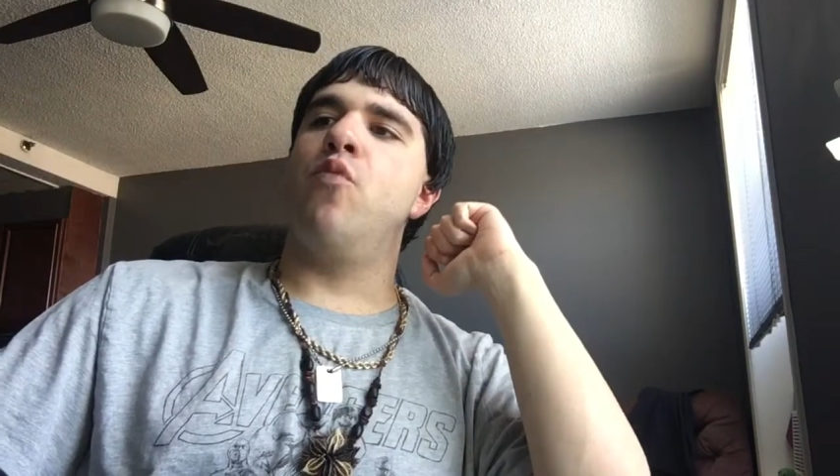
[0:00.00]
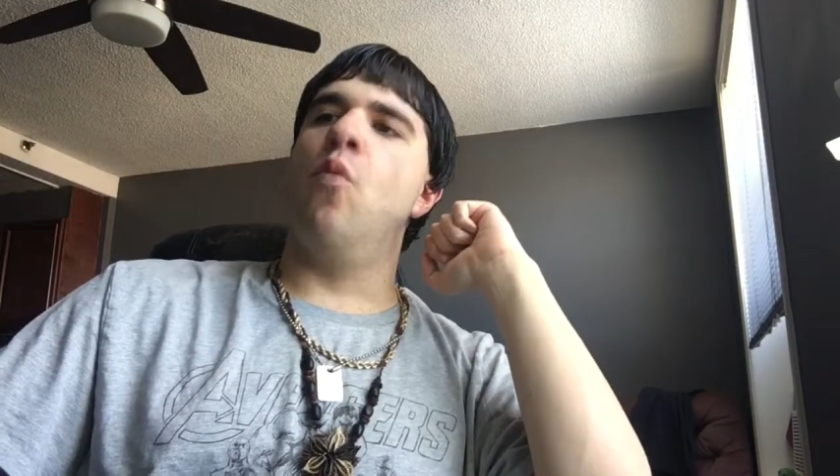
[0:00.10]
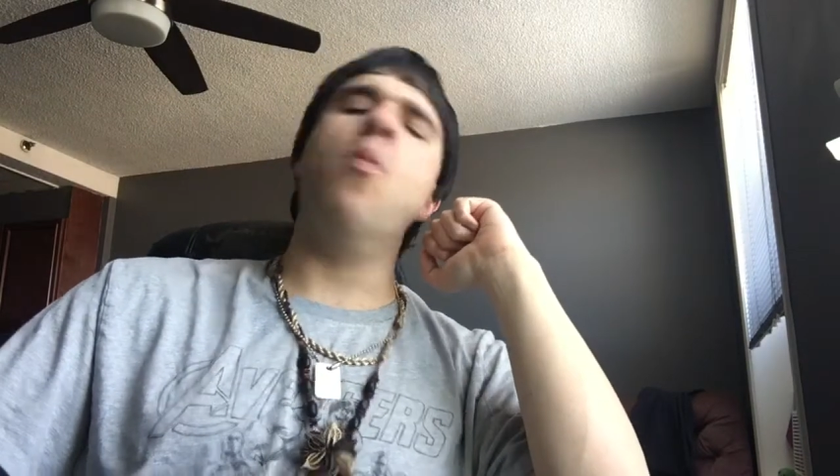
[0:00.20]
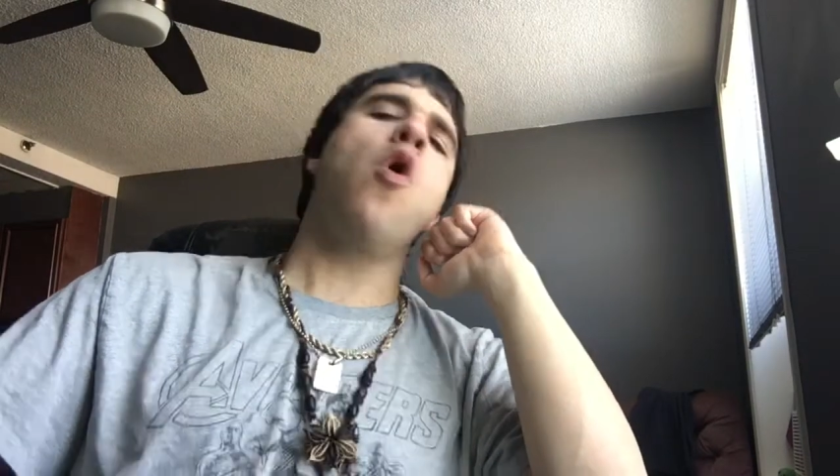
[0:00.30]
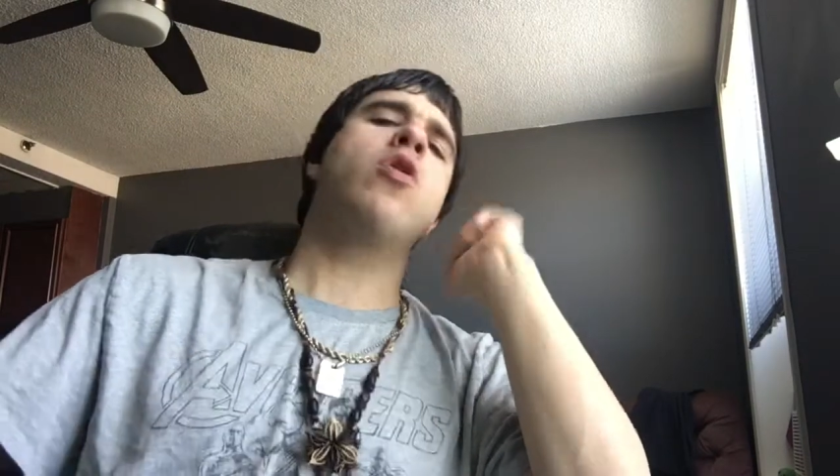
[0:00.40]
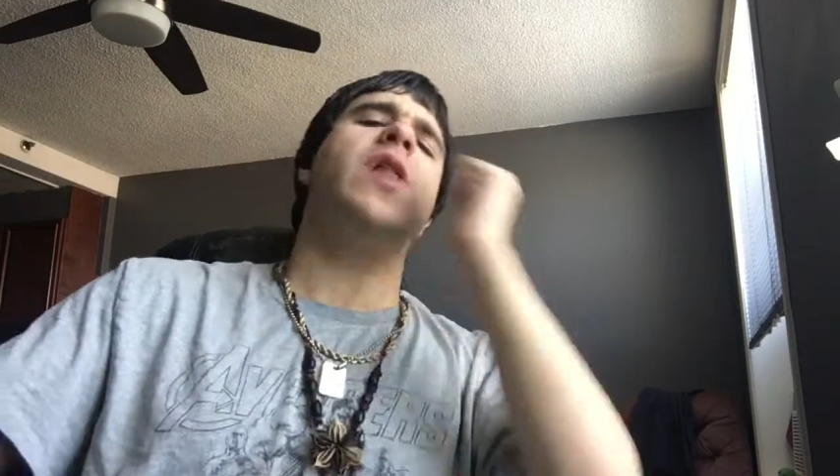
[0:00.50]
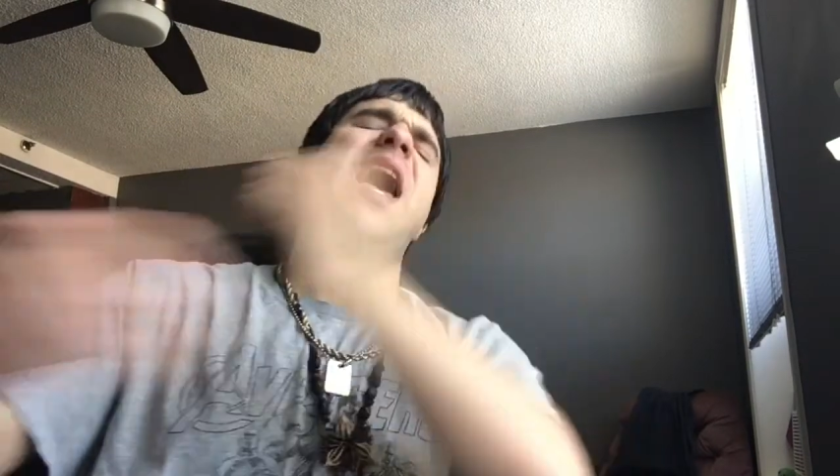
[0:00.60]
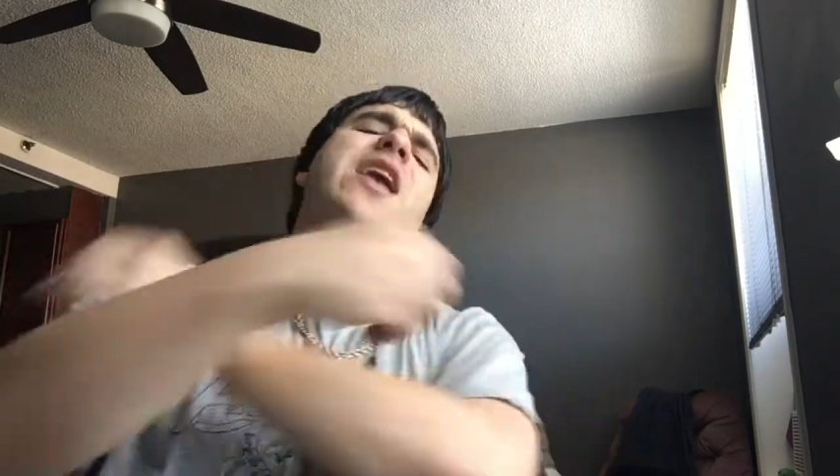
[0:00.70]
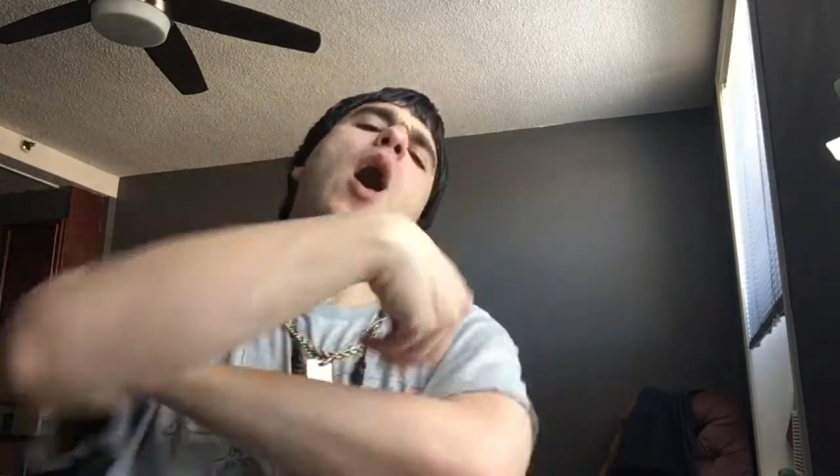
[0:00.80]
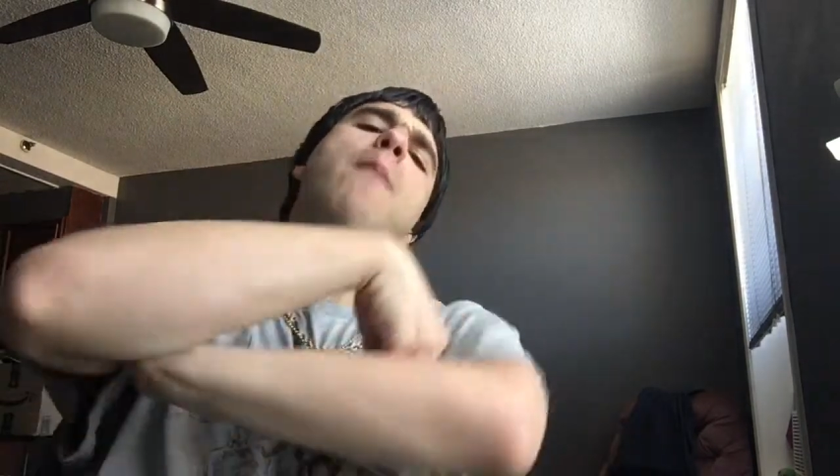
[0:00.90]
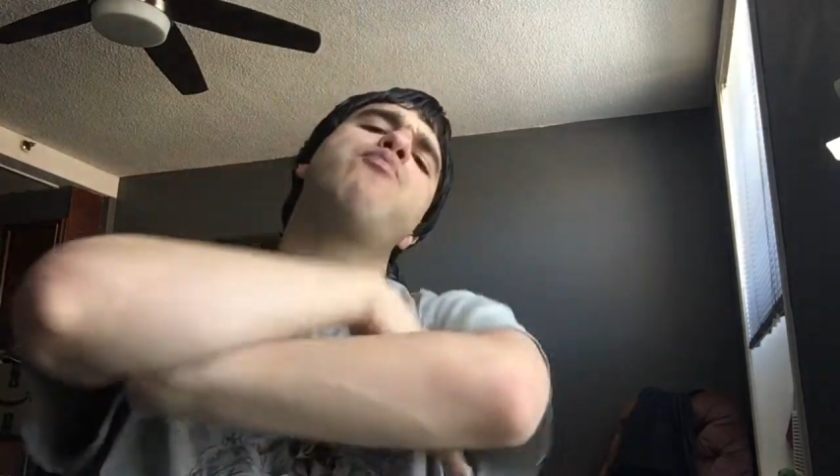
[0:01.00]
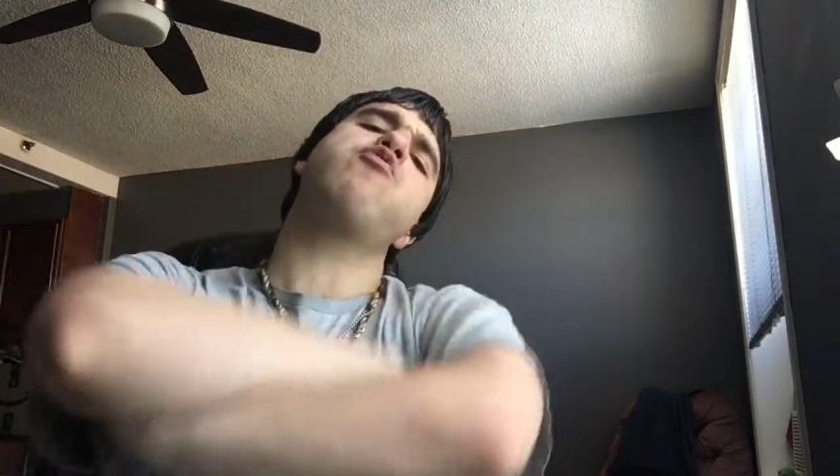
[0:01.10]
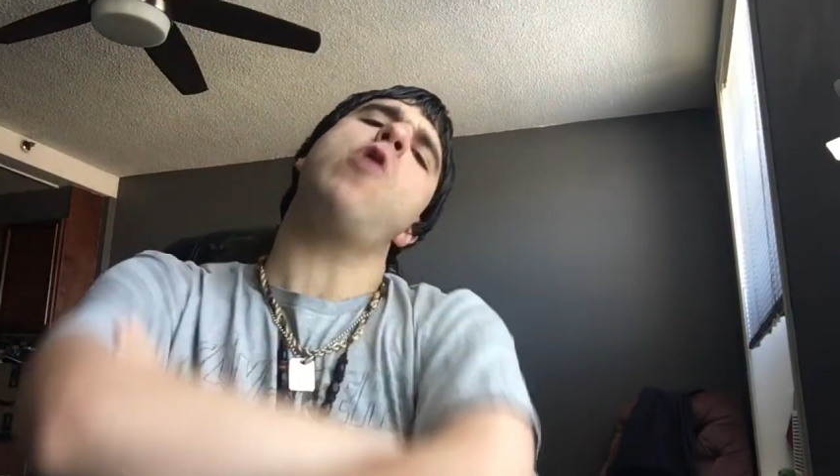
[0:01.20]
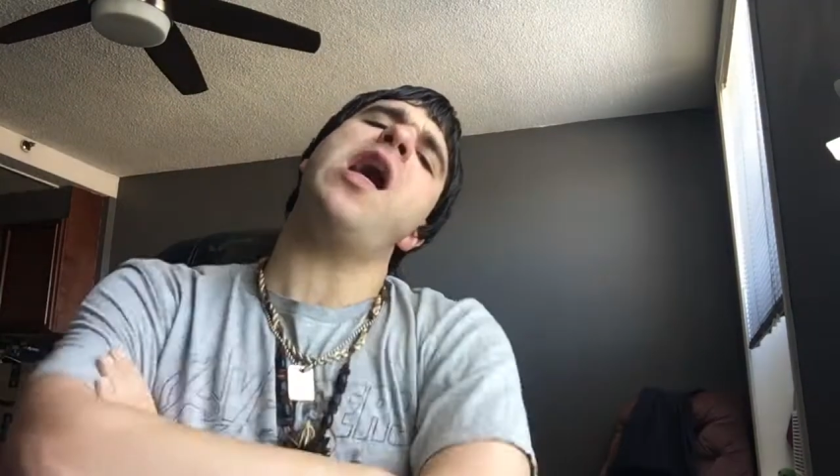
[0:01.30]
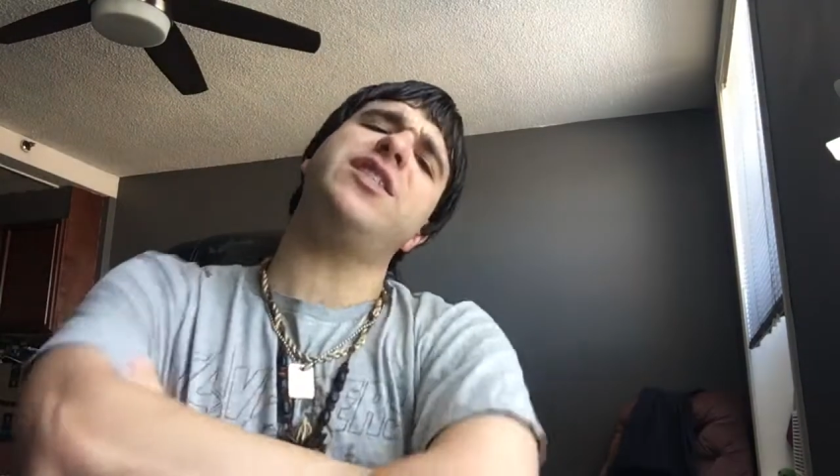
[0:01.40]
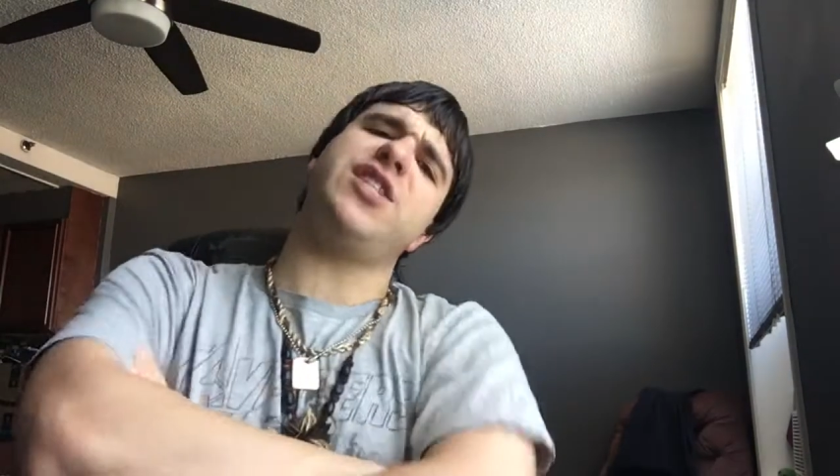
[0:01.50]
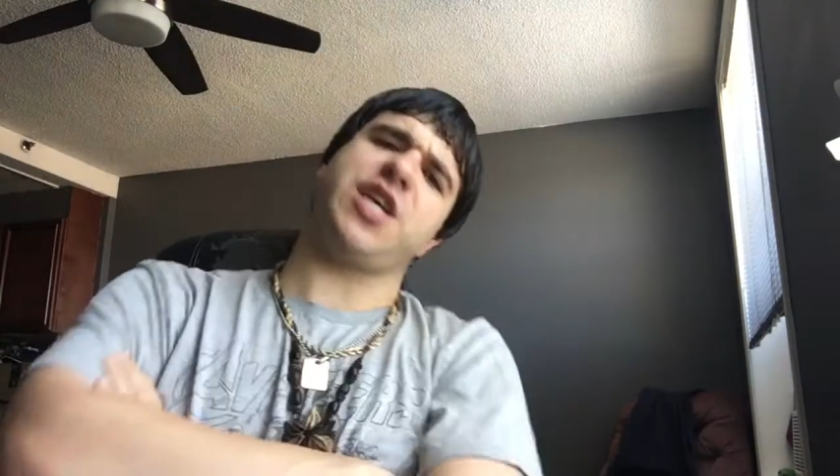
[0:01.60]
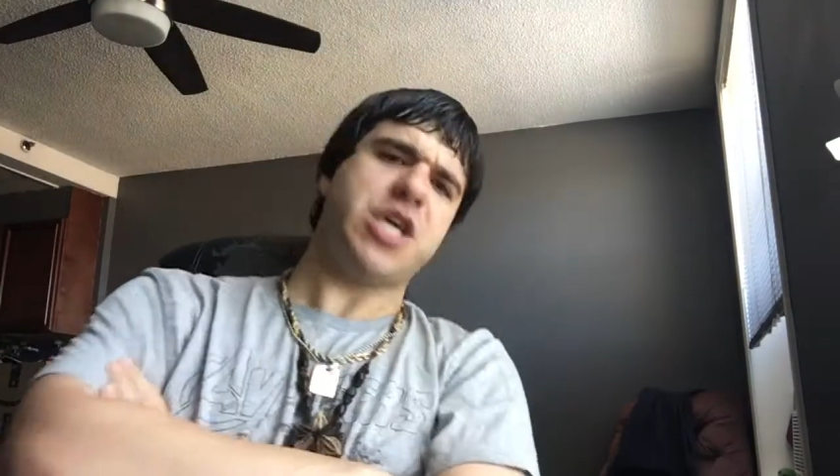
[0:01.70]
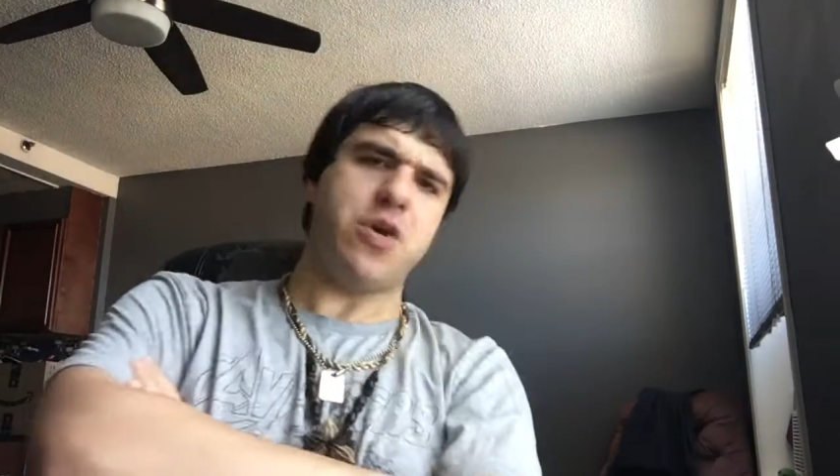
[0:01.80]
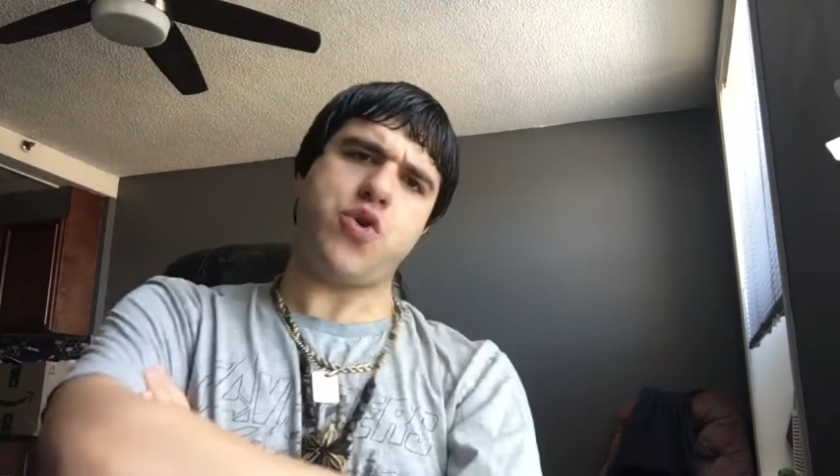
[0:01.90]
more like
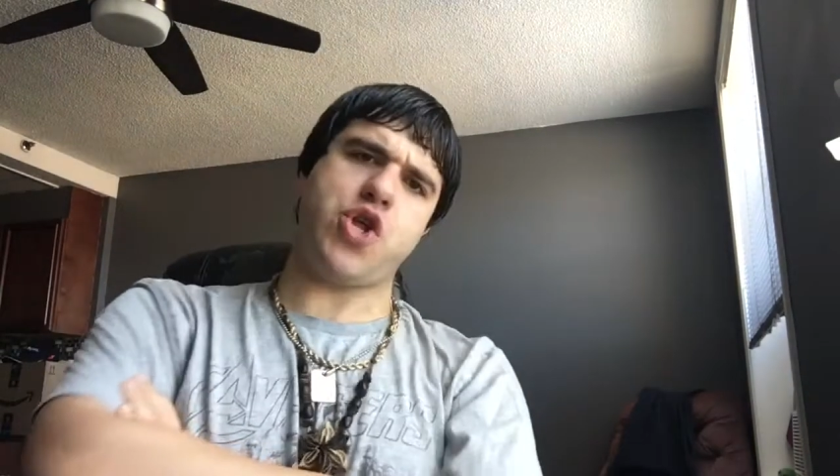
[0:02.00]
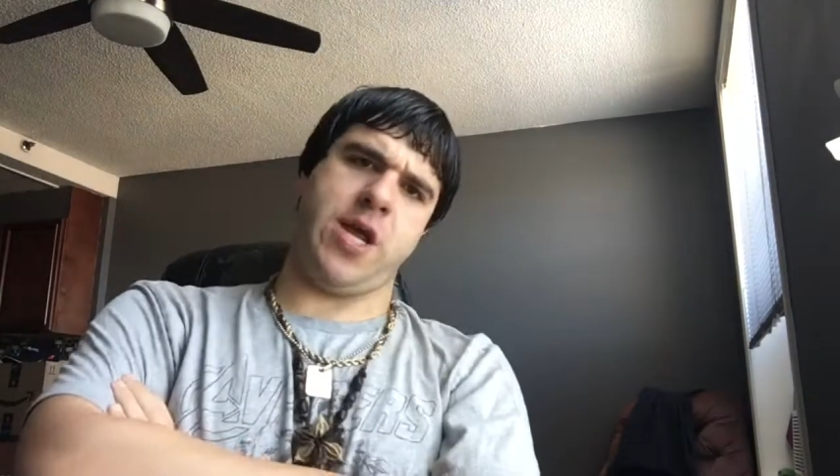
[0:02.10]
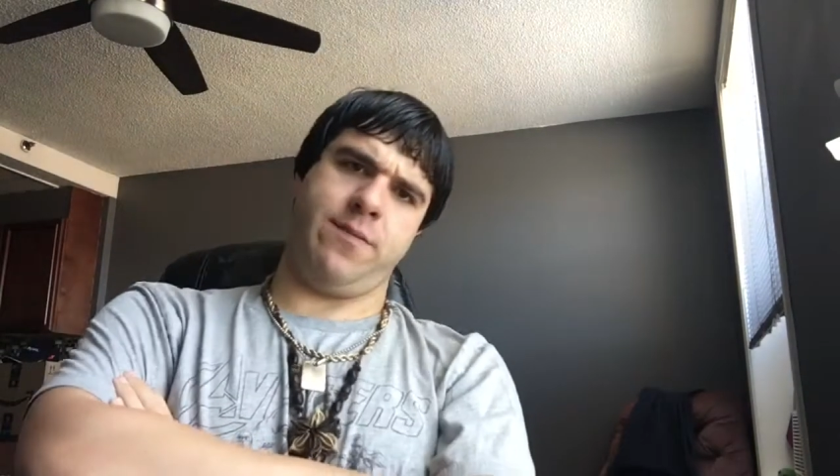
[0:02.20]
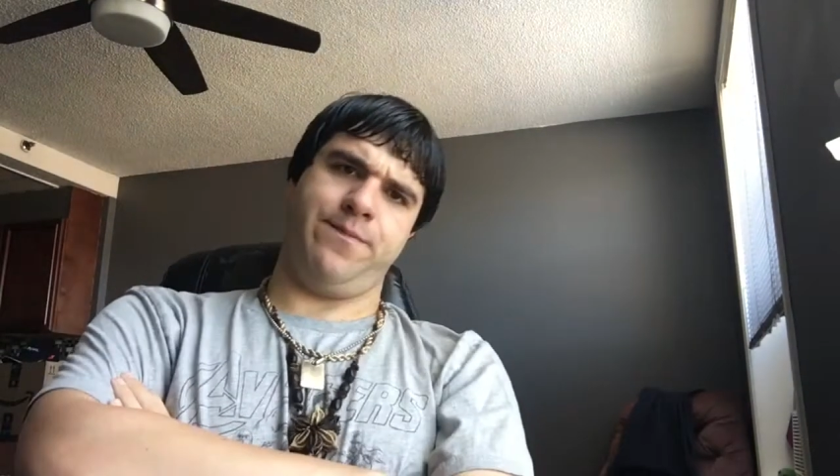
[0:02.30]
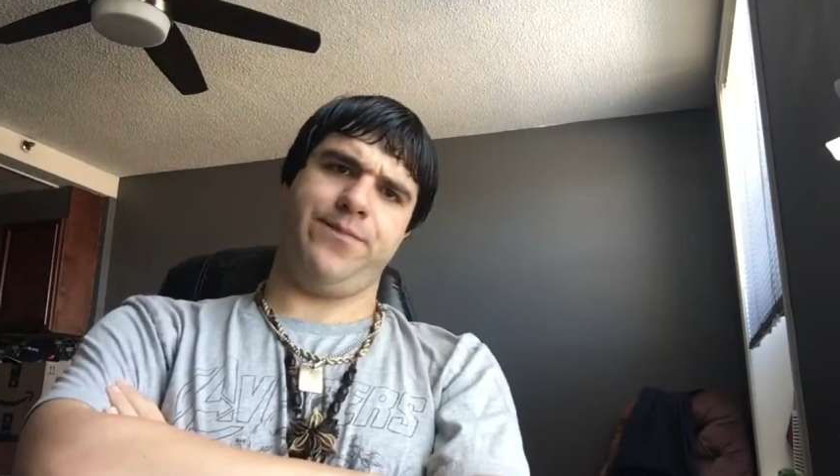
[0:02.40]
prosecution,